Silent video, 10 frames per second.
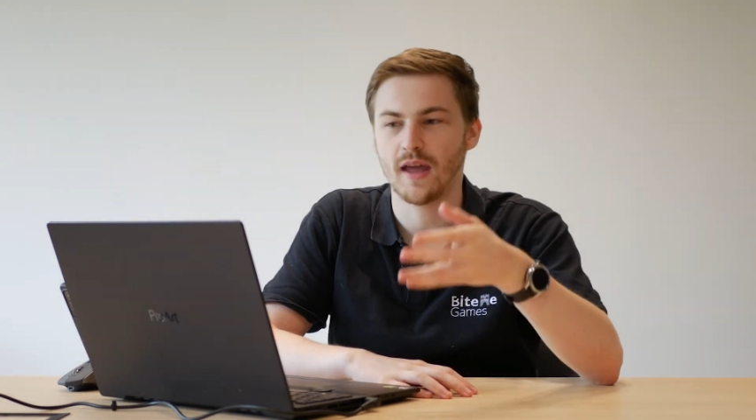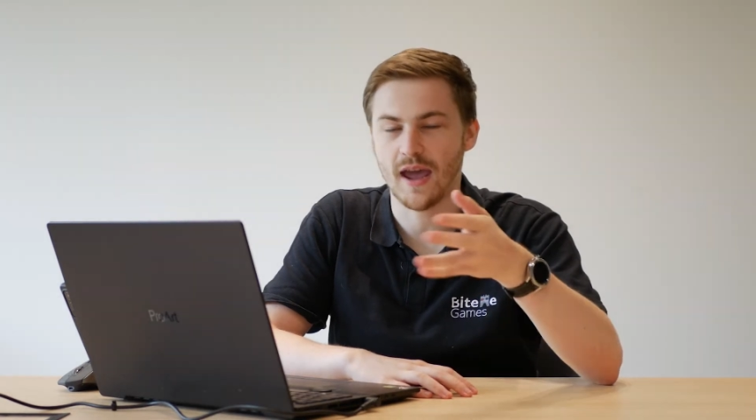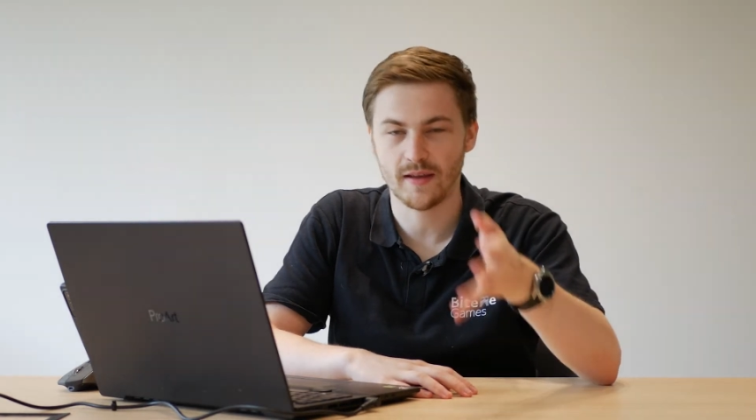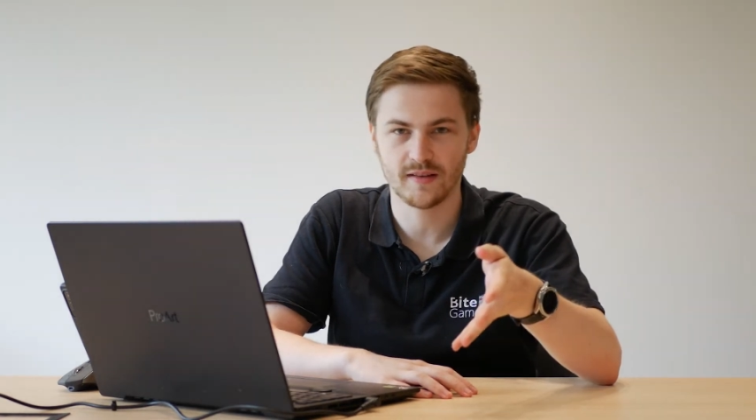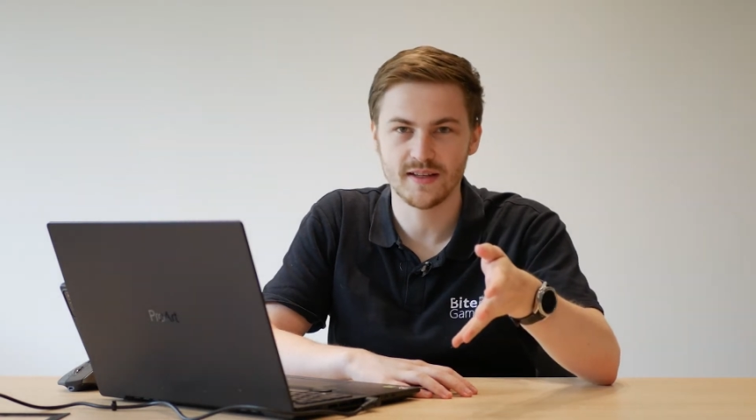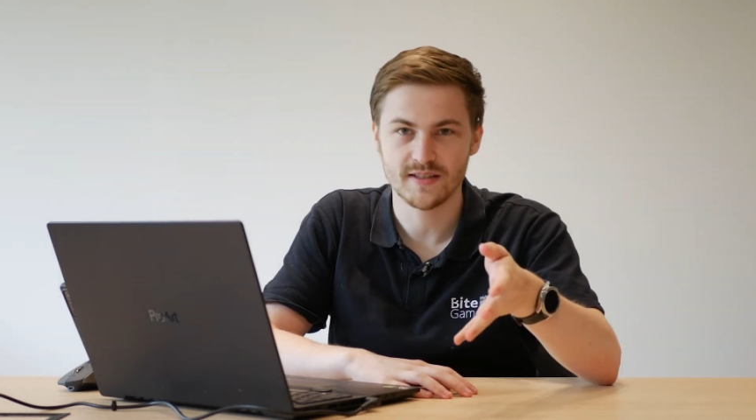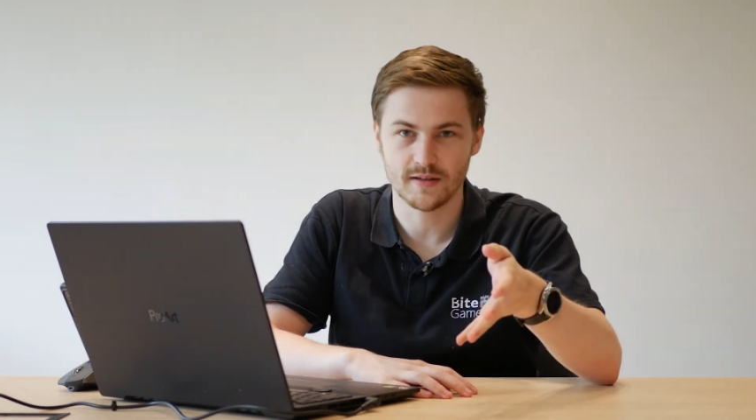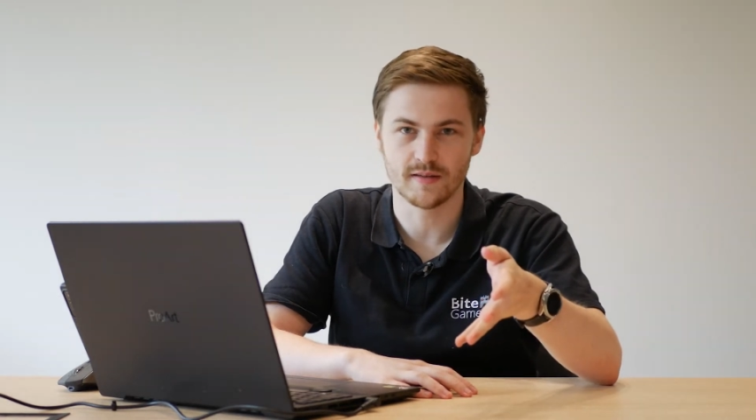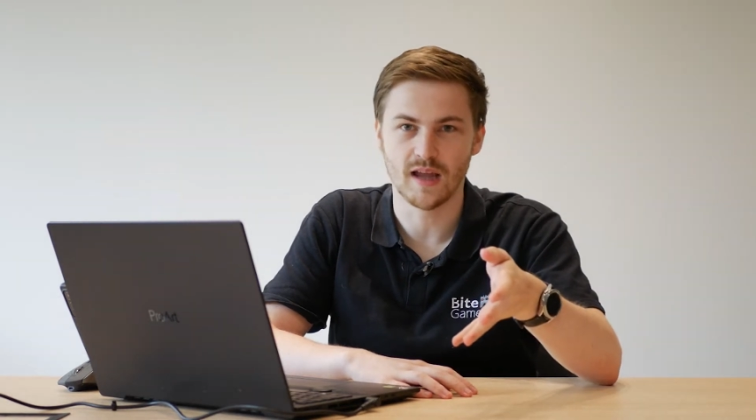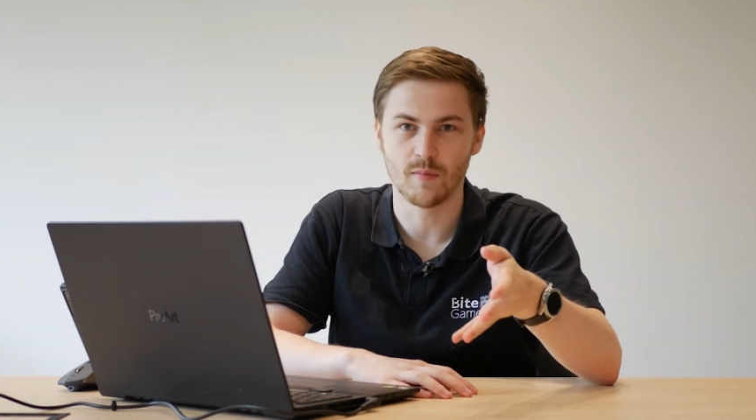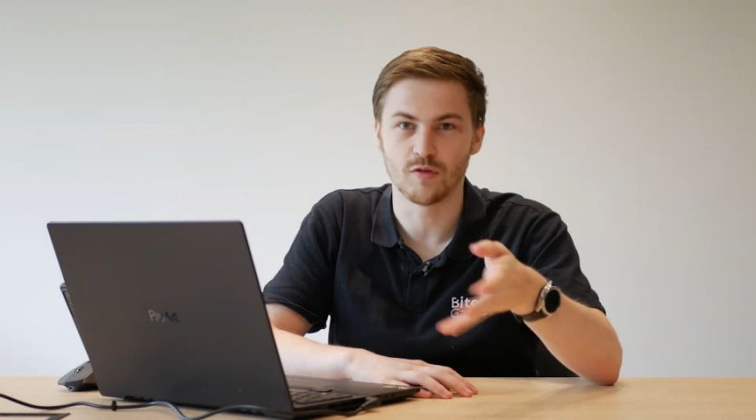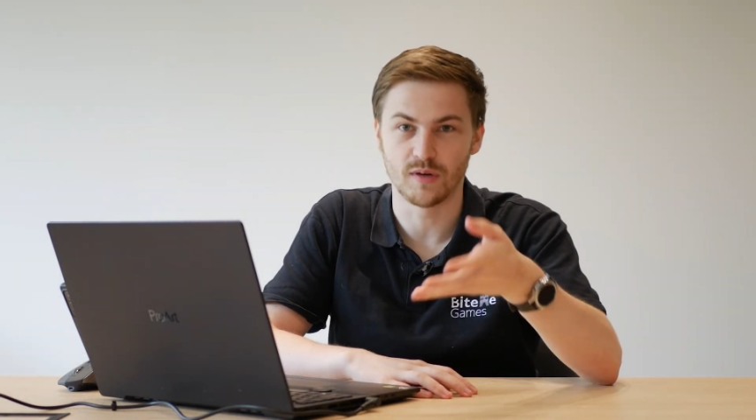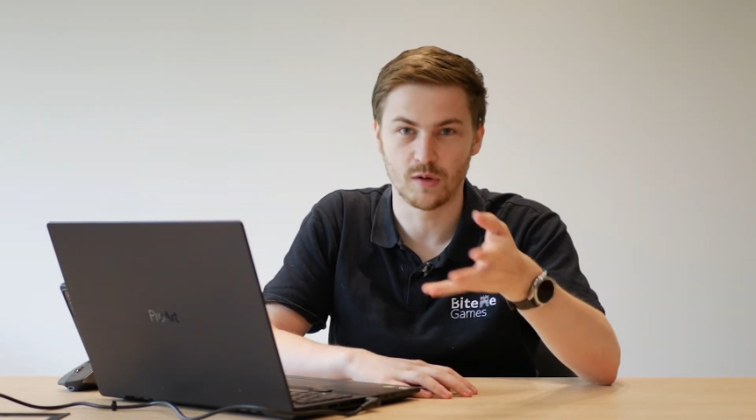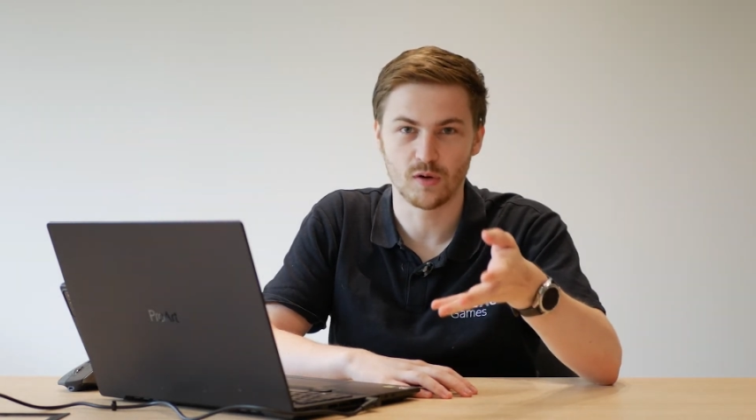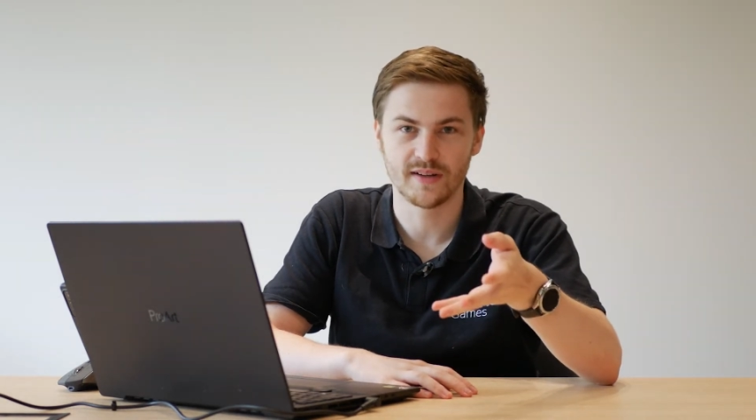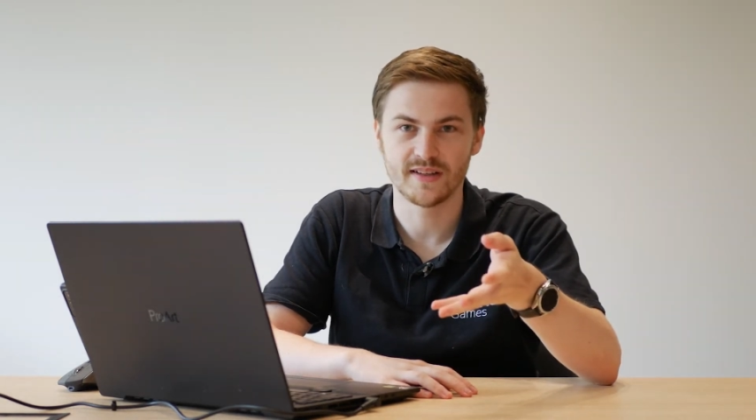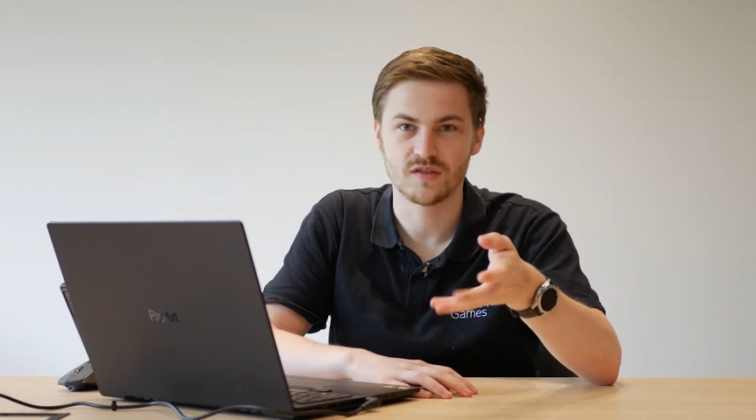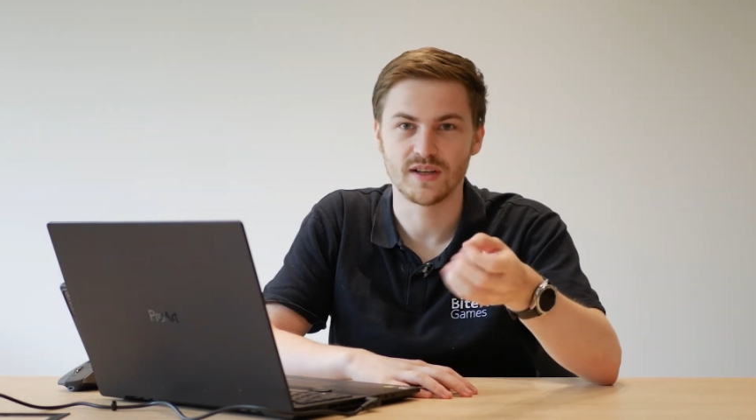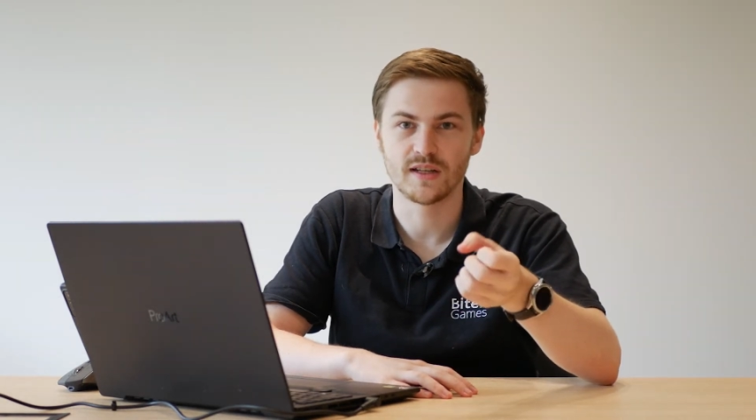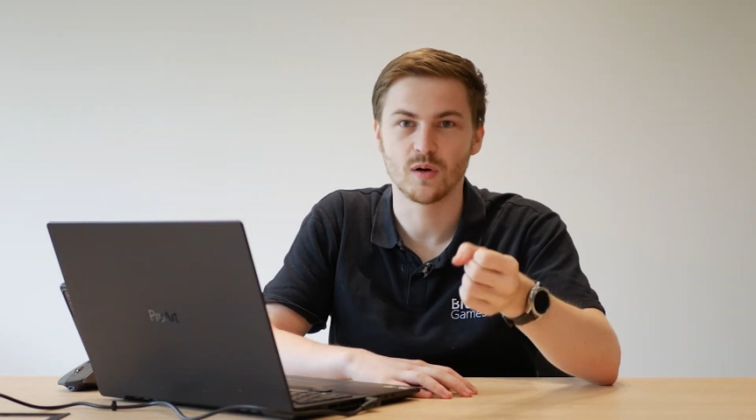at least at the time of recording this
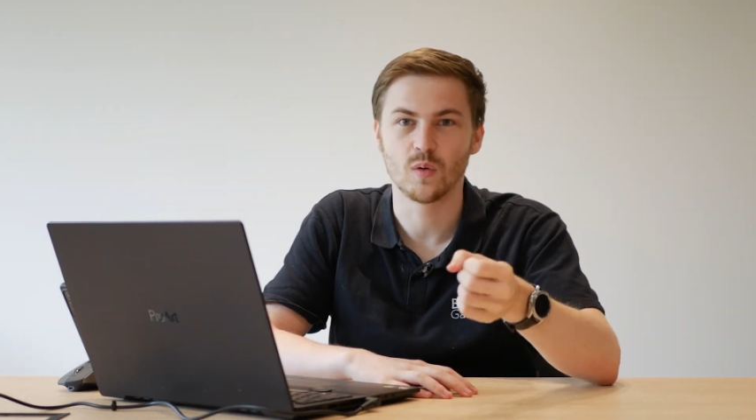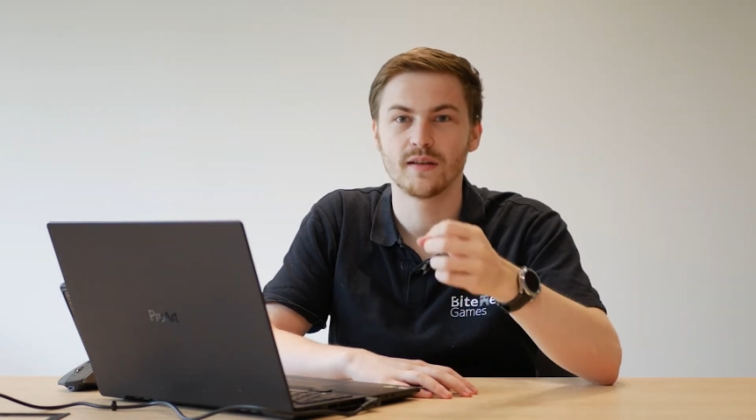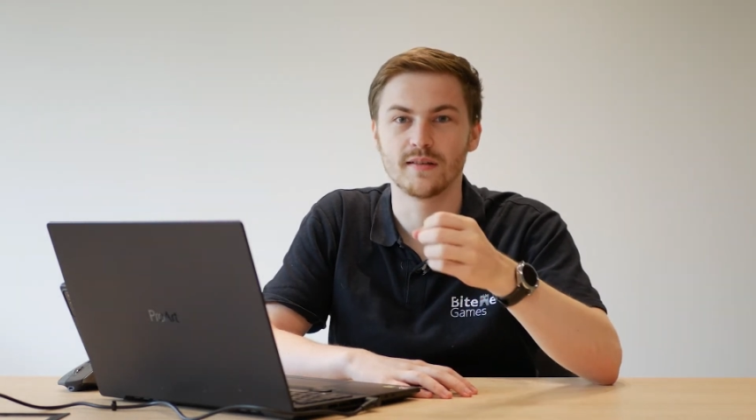video,